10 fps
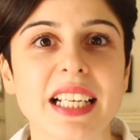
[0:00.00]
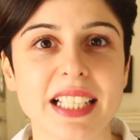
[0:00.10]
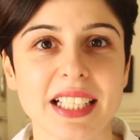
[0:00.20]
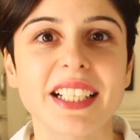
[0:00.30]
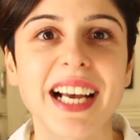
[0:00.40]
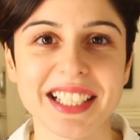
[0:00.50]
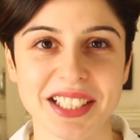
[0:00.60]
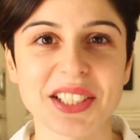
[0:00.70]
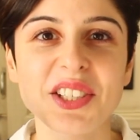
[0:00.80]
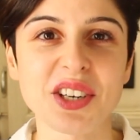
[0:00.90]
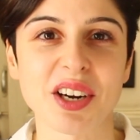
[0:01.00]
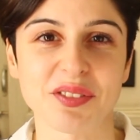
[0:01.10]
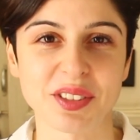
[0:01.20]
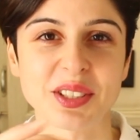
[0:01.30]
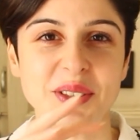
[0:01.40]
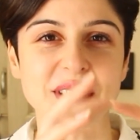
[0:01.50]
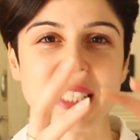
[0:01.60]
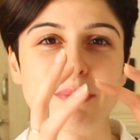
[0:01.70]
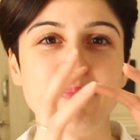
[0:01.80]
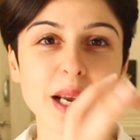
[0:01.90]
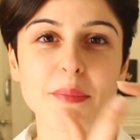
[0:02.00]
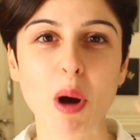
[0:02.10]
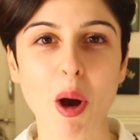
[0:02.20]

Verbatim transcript: It's a custard cruffin, so it's this big